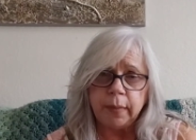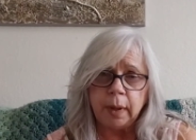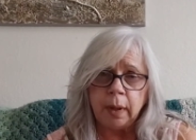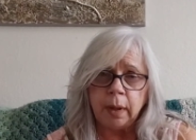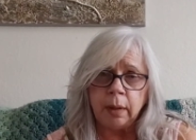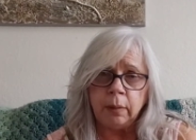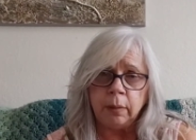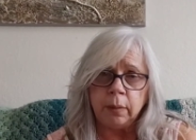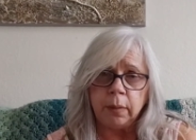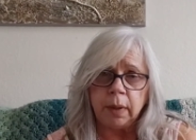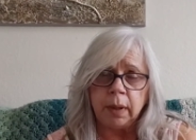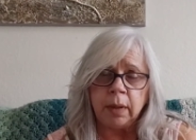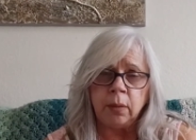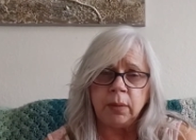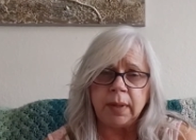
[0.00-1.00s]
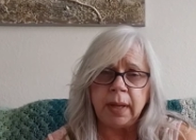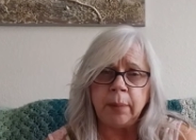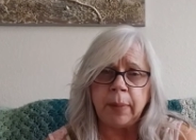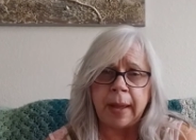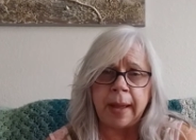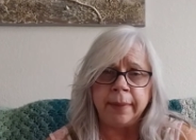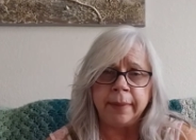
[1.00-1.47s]
Um, I don't
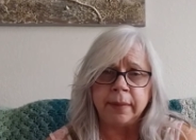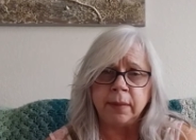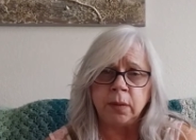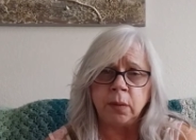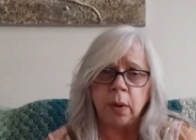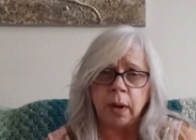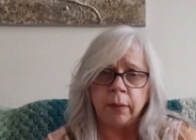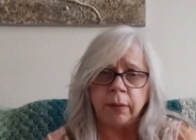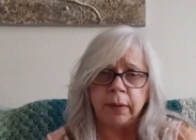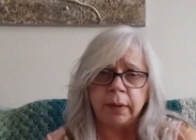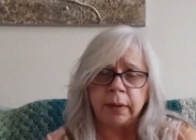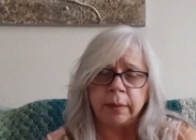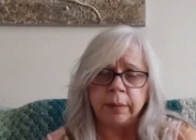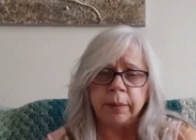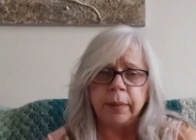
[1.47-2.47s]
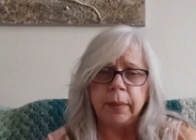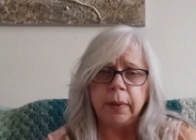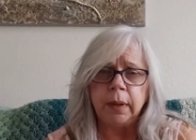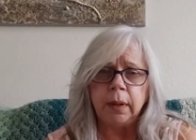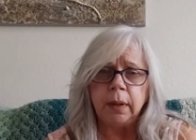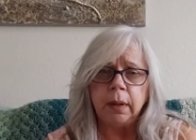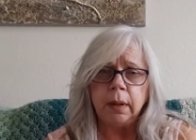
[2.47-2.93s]
take baths too often.
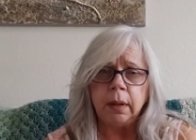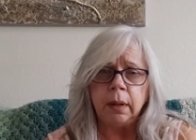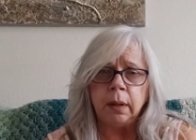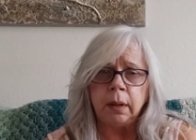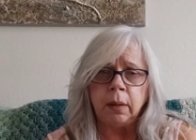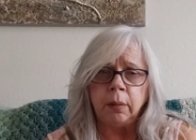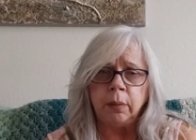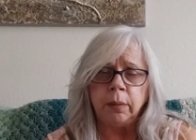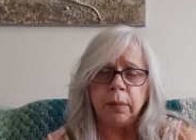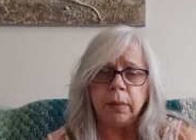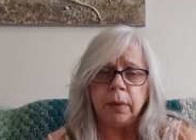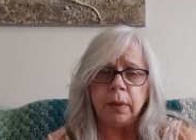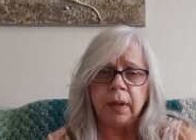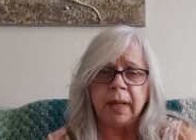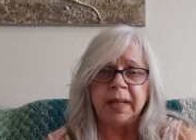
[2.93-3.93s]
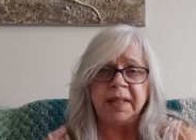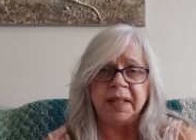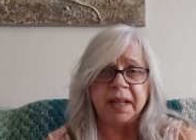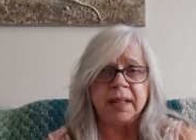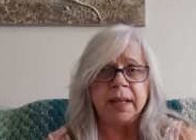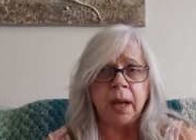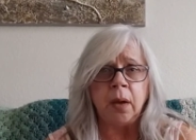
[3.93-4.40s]
Um, it
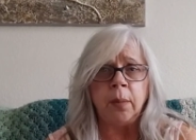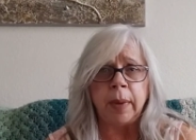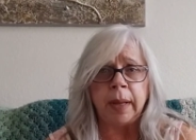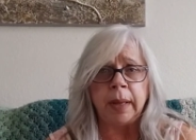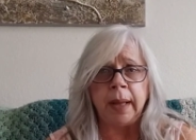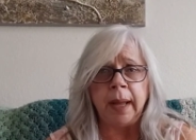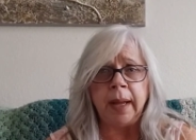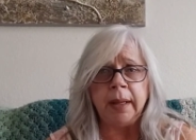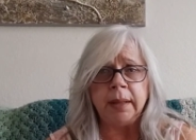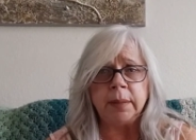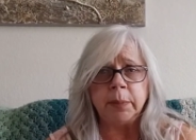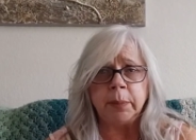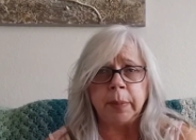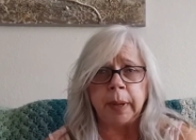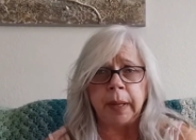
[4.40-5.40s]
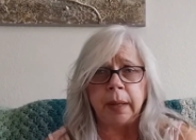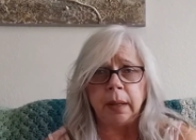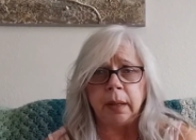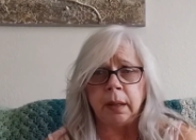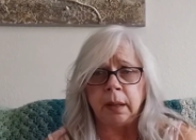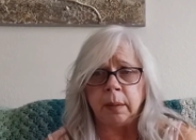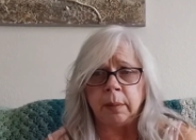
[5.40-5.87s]
does help my legs, but
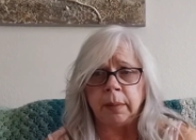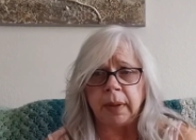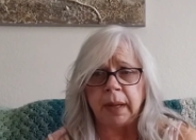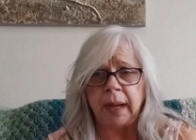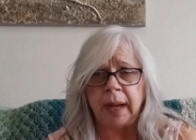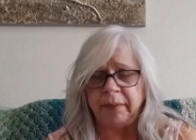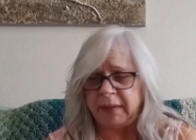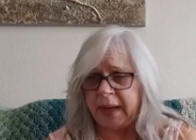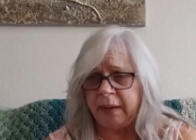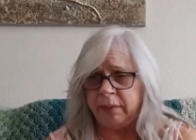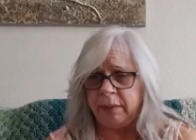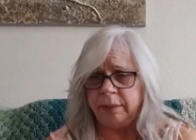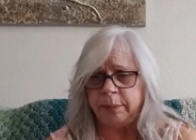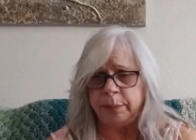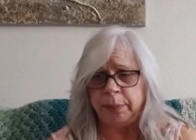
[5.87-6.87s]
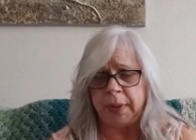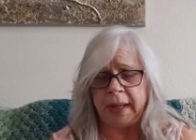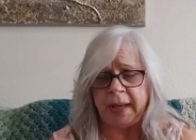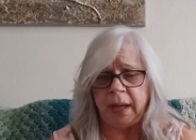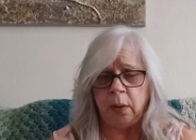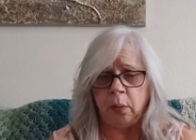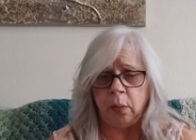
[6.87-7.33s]
um, I have to have
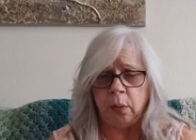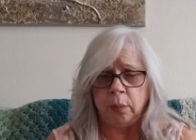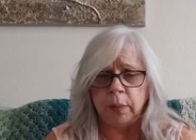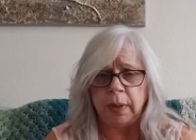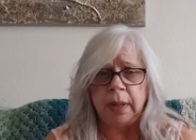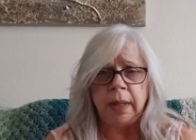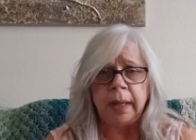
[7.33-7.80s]
plenty of room.